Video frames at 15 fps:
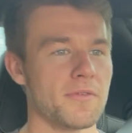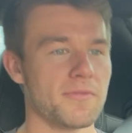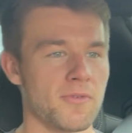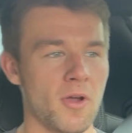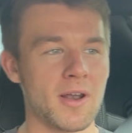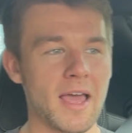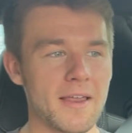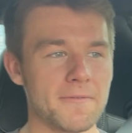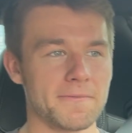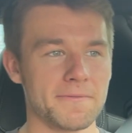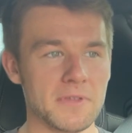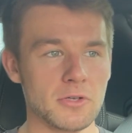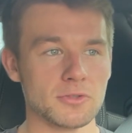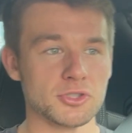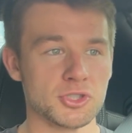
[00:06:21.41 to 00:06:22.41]
front end
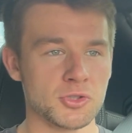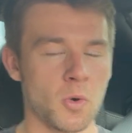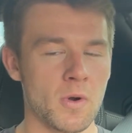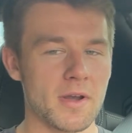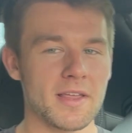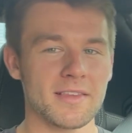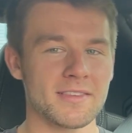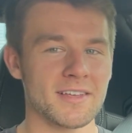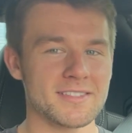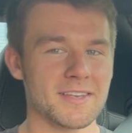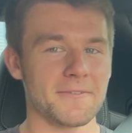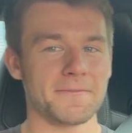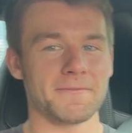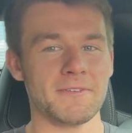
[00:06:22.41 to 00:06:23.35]
feels short. It doesn't